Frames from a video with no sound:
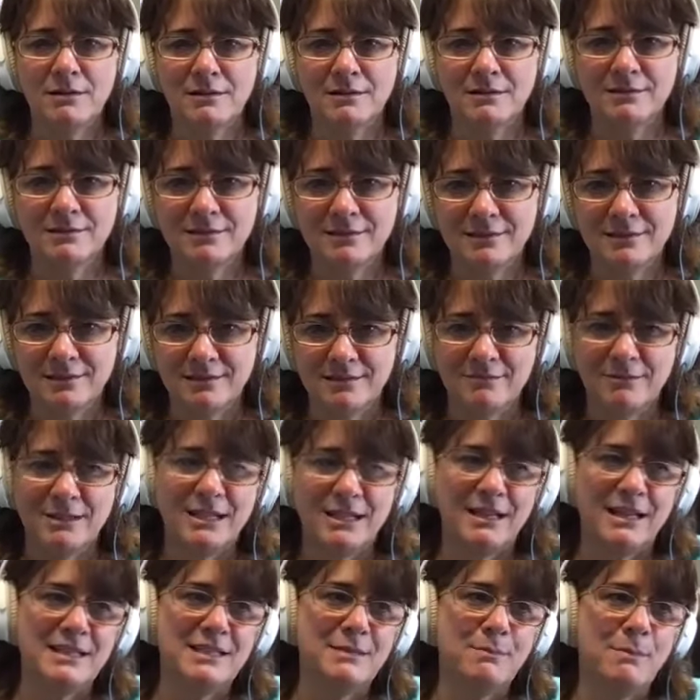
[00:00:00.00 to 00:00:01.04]
or
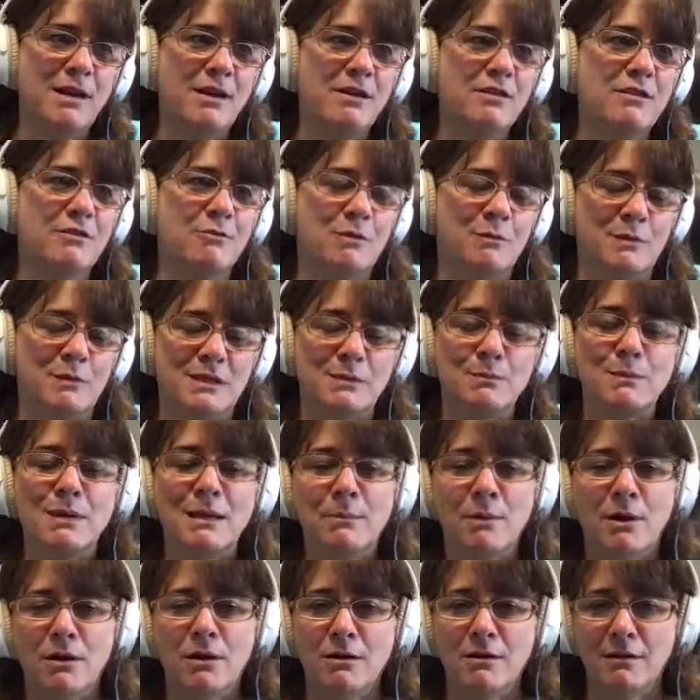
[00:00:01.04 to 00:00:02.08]
well, I did my other one was
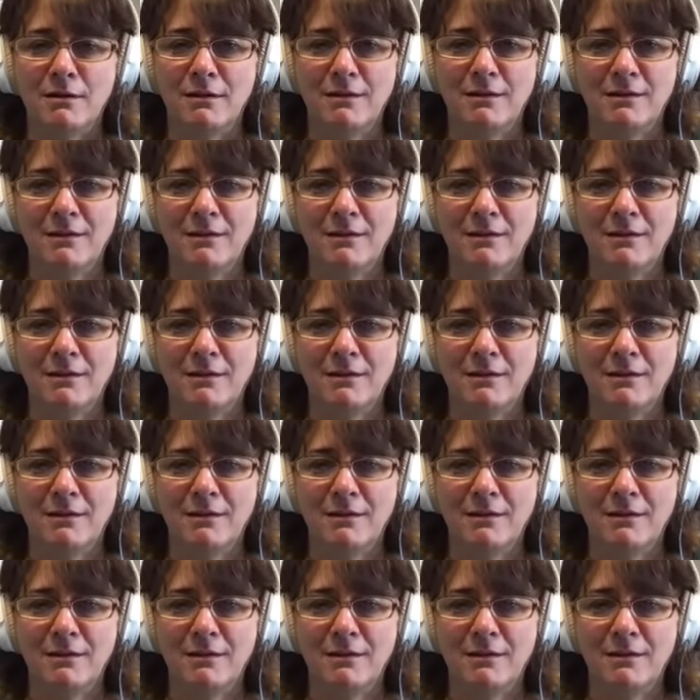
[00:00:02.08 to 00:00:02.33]
Meemaw.